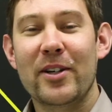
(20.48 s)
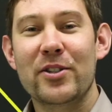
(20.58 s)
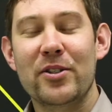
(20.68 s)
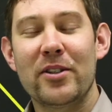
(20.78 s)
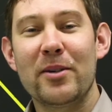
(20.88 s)
I
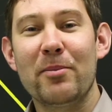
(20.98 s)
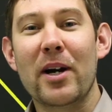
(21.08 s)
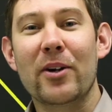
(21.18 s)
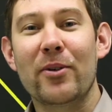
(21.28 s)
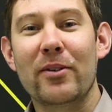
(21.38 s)
study
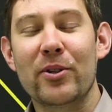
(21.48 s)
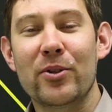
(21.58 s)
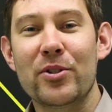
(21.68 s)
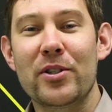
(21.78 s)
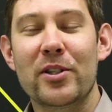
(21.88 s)

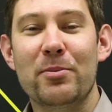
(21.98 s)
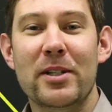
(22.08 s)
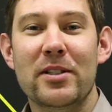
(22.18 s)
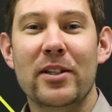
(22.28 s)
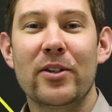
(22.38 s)
macroevolution,
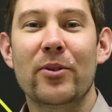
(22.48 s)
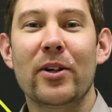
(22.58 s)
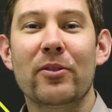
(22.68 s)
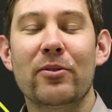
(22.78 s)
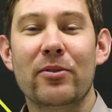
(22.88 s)
especially
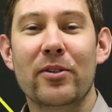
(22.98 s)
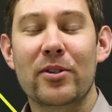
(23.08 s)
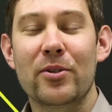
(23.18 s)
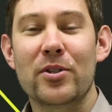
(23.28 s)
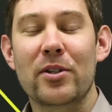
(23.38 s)

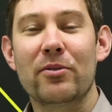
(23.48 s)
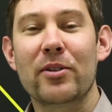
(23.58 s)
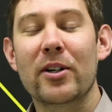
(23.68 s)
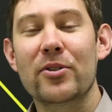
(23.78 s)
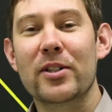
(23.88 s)
using
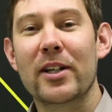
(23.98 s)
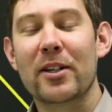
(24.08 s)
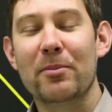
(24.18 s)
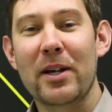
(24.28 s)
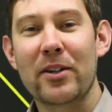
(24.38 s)

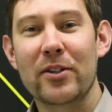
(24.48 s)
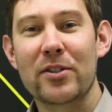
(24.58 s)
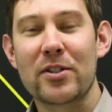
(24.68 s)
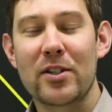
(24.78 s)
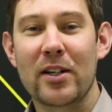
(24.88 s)
phylogenetic
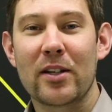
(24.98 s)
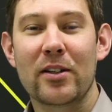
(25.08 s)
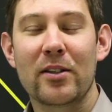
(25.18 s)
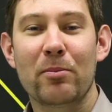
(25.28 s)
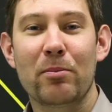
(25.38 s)
methods
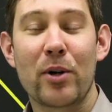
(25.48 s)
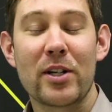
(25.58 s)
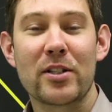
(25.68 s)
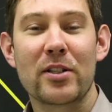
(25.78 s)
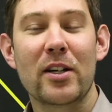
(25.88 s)
and
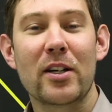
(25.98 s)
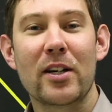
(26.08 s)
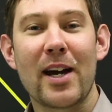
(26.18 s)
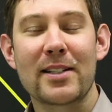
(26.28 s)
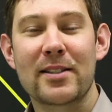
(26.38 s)
present-day
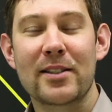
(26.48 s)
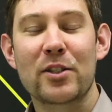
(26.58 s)
extant